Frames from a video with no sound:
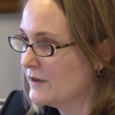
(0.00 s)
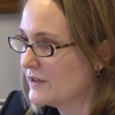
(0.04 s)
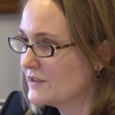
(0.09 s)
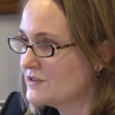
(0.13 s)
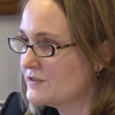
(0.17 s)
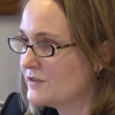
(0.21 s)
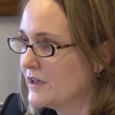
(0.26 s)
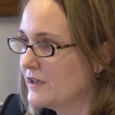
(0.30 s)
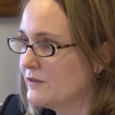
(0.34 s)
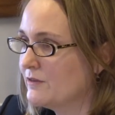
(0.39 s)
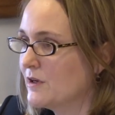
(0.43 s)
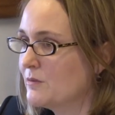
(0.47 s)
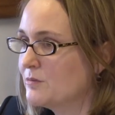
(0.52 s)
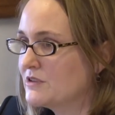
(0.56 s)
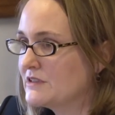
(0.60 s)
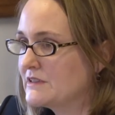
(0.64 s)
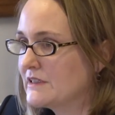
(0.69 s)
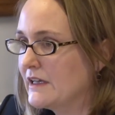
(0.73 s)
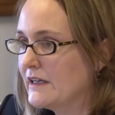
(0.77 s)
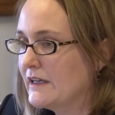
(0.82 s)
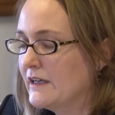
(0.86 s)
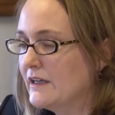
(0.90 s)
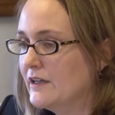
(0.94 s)
the U.S. Trade
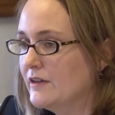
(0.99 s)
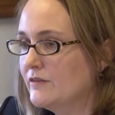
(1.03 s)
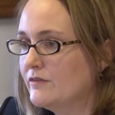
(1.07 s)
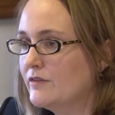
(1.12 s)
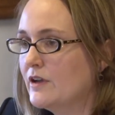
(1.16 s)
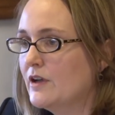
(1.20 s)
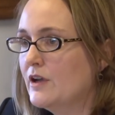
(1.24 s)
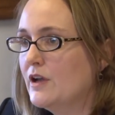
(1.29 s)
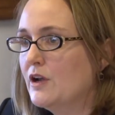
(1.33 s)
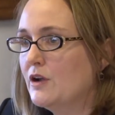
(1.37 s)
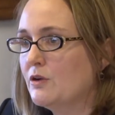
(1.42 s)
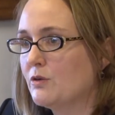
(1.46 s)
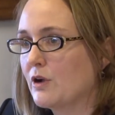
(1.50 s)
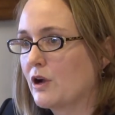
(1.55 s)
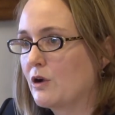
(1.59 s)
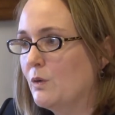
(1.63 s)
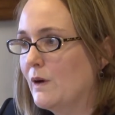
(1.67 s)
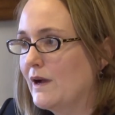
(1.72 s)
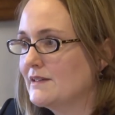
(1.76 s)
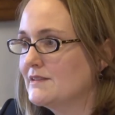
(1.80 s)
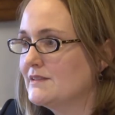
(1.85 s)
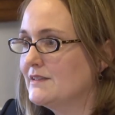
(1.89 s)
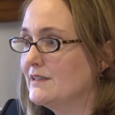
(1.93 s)
Representative,
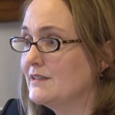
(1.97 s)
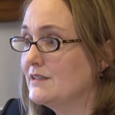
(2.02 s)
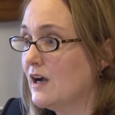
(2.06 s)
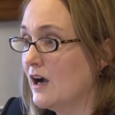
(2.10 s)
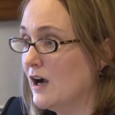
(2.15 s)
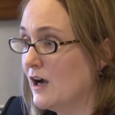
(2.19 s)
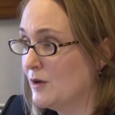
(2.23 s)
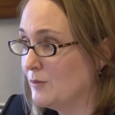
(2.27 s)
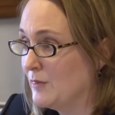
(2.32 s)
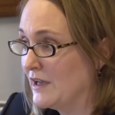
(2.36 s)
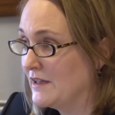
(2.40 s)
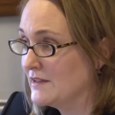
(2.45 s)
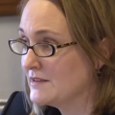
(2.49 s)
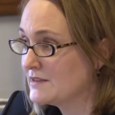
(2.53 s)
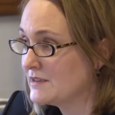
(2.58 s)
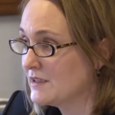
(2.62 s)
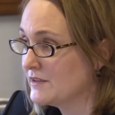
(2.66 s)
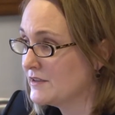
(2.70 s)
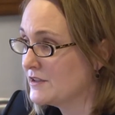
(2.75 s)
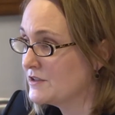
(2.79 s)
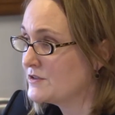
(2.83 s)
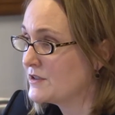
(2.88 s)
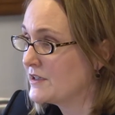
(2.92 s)
requested comments
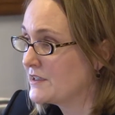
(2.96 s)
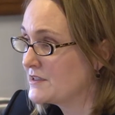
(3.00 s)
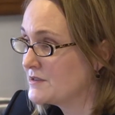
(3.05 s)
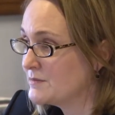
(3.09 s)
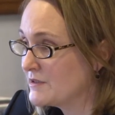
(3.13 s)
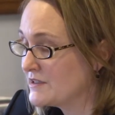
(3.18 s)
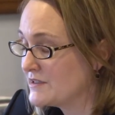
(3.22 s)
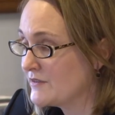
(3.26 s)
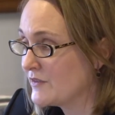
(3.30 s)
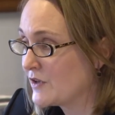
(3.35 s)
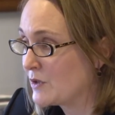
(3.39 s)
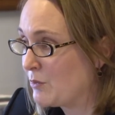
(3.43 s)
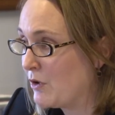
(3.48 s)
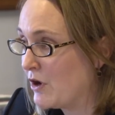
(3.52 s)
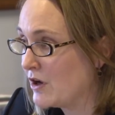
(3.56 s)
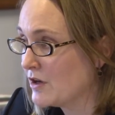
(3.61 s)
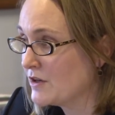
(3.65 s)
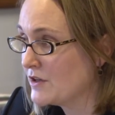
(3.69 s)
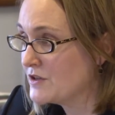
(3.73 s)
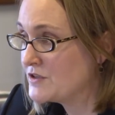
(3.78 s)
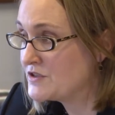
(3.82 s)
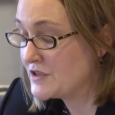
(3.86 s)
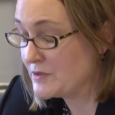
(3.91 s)
on the Trans-Pacific
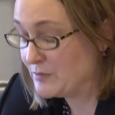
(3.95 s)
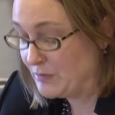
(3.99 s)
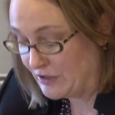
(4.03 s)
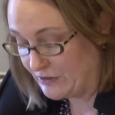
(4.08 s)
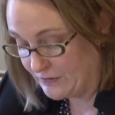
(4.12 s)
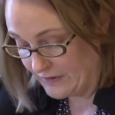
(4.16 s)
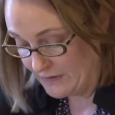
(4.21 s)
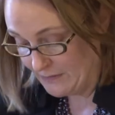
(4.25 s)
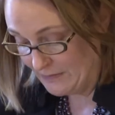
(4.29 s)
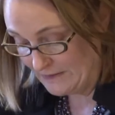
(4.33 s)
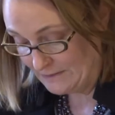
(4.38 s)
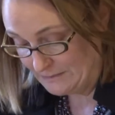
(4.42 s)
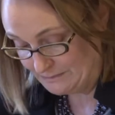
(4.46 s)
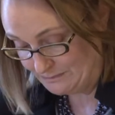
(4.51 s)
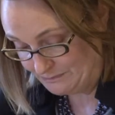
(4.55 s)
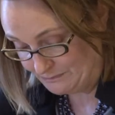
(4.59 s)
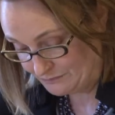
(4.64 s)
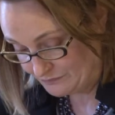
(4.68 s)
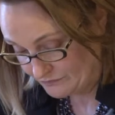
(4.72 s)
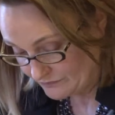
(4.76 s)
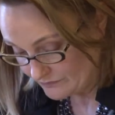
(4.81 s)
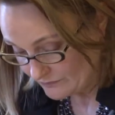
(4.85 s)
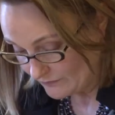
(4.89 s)
Partnership Agreement.
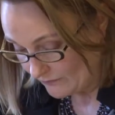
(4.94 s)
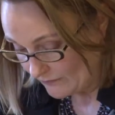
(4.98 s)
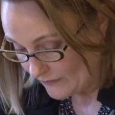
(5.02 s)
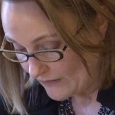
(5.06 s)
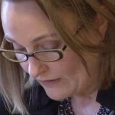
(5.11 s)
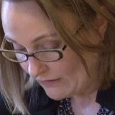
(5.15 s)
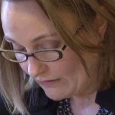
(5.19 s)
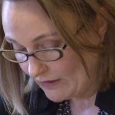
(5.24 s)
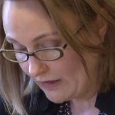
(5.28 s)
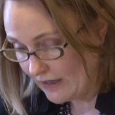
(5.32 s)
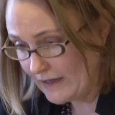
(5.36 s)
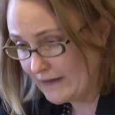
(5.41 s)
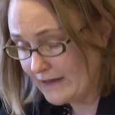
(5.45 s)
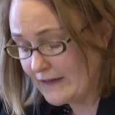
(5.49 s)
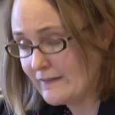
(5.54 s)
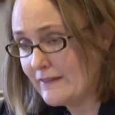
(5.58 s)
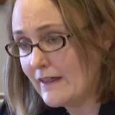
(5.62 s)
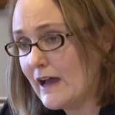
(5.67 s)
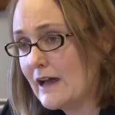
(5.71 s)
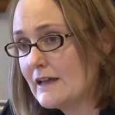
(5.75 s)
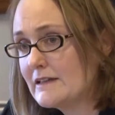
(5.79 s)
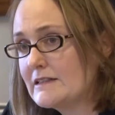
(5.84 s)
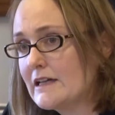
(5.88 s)
And at
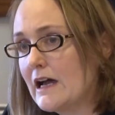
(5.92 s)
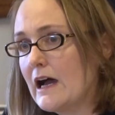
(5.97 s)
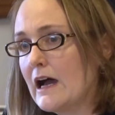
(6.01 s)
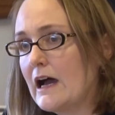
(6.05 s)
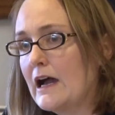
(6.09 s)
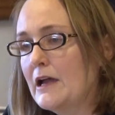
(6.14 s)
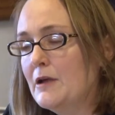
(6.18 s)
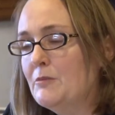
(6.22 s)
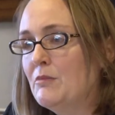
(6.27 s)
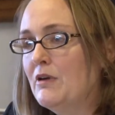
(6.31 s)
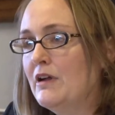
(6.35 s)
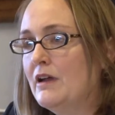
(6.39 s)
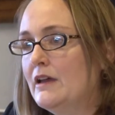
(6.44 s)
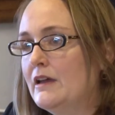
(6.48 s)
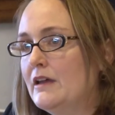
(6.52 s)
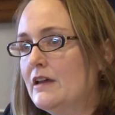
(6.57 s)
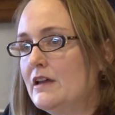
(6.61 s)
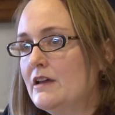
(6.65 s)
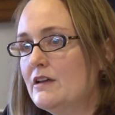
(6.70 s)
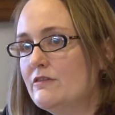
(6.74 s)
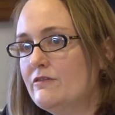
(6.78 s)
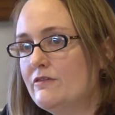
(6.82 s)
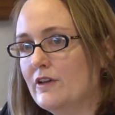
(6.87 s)
that time,
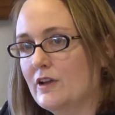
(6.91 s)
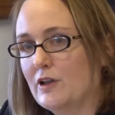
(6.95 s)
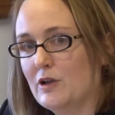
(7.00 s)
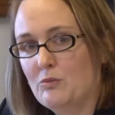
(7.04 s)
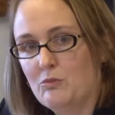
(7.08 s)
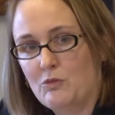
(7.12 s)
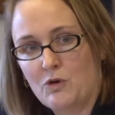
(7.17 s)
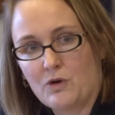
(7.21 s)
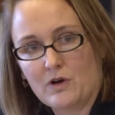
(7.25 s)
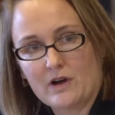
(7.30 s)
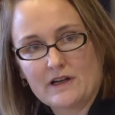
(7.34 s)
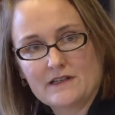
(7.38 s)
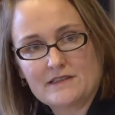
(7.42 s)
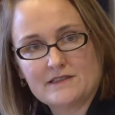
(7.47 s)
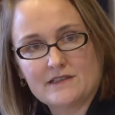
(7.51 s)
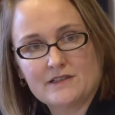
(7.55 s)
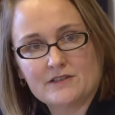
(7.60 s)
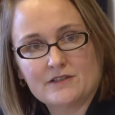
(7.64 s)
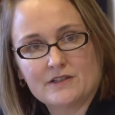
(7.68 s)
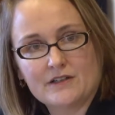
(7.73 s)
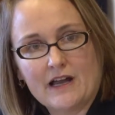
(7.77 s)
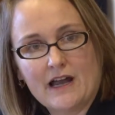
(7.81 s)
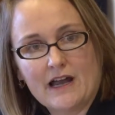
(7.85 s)
Phillip Norris
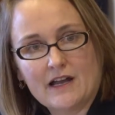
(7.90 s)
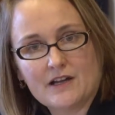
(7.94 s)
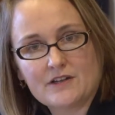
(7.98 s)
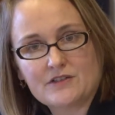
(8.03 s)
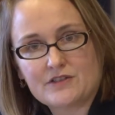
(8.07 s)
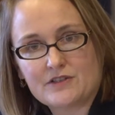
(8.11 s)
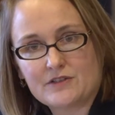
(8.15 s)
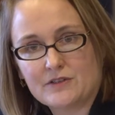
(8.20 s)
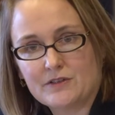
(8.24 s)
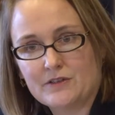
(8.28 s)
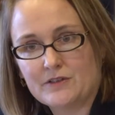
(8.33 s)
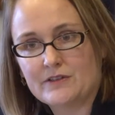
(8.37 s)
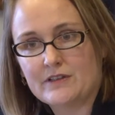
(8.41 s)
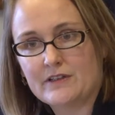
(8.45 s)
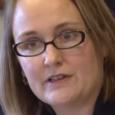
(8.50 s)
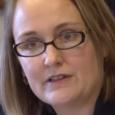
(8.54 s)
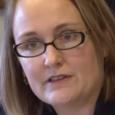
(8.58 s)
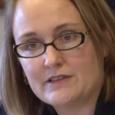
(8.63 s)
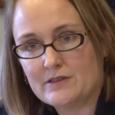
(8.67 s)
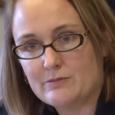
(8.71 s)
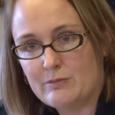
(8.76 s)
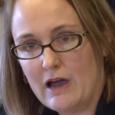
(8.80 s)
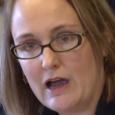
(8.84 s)
International,
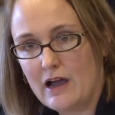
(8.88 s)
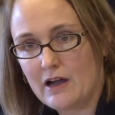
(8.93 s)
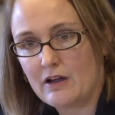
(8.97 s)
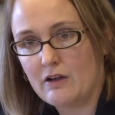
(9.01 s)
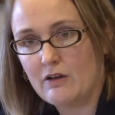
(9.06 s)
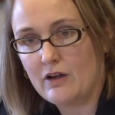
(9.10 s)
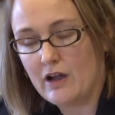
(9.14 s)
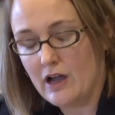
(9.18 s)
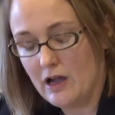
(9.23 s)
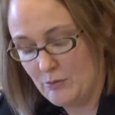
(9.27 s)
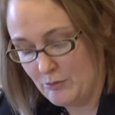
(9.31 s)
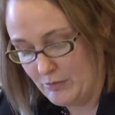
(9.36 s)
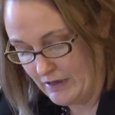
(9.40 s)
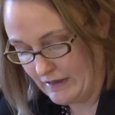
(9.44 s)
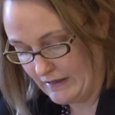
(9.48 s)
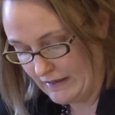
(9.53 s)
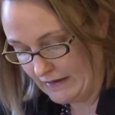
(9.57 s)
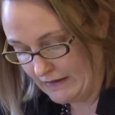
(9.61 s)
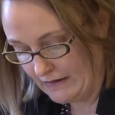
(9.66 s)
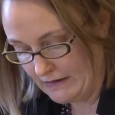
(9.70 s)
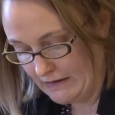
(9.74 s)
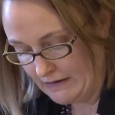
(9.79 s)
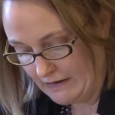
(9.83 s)
the tobacco
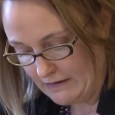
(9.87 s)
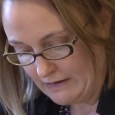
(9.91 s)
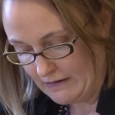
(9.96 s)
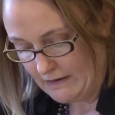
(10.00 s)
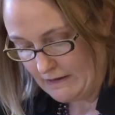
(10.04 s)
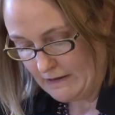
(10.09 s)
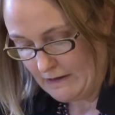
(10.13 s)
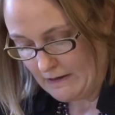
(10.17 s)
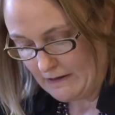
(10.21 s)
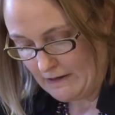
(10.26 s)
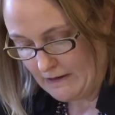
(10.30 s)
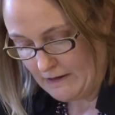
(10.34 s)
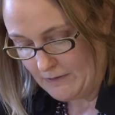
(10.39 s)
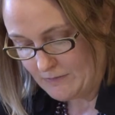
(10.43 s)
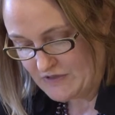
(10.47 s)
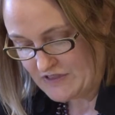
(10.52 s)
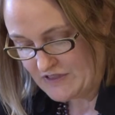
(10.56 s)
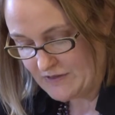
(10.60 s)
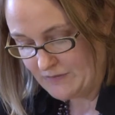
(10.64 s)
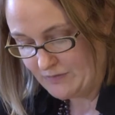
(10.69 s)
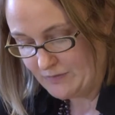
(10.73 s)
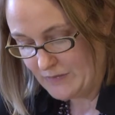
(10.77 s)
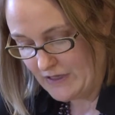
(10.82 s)
company,
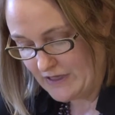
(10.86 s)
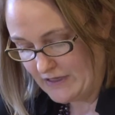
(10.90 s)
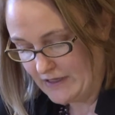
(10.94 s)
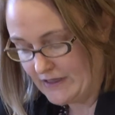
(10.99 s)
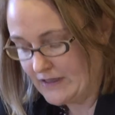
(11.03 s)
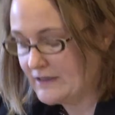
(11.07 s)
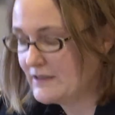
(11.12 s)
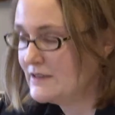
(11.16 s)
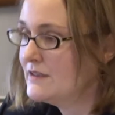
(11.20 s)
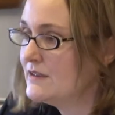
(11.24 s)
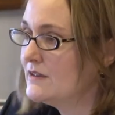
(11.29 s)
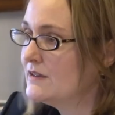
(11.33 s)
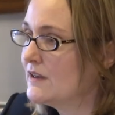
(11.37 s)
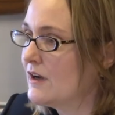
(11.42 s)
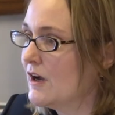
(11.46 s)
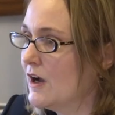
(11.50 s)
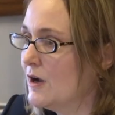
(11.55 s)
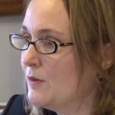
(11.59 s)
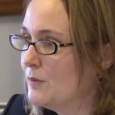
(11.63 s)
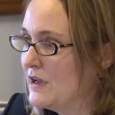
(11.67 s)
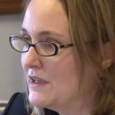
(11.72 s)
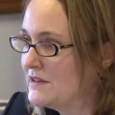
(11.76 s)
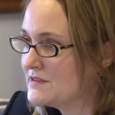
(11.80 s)
submitted
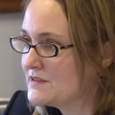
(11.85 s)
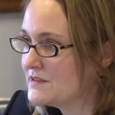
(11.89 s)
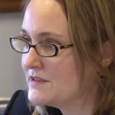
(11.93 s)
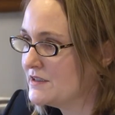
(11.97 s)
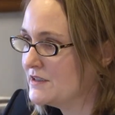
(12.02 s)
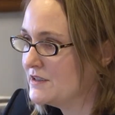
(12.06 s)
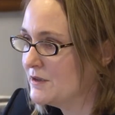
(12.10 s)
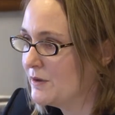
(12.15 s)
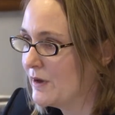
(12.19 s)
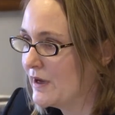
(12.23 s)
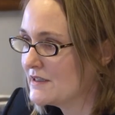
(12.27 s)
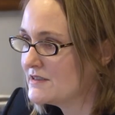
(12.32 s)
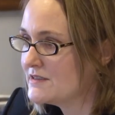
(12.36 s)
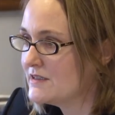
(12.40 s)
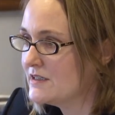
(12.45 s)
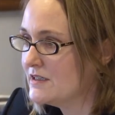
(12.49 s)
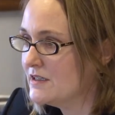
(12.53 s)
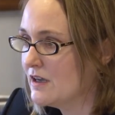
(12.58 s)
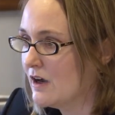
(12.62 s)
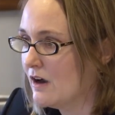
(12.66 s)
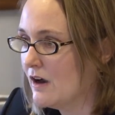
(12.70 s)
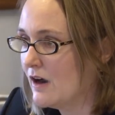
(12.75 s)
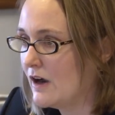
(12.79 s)
comments to
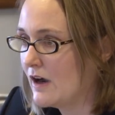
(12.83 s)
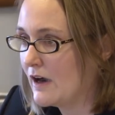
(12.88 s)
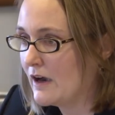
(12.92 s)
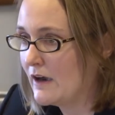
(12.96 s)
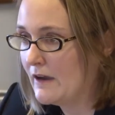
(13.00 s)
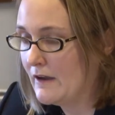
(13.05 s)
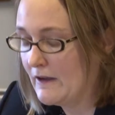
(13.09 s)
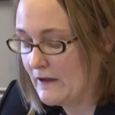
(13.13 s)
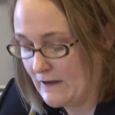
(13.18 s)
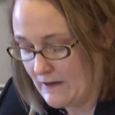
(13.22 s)
USTR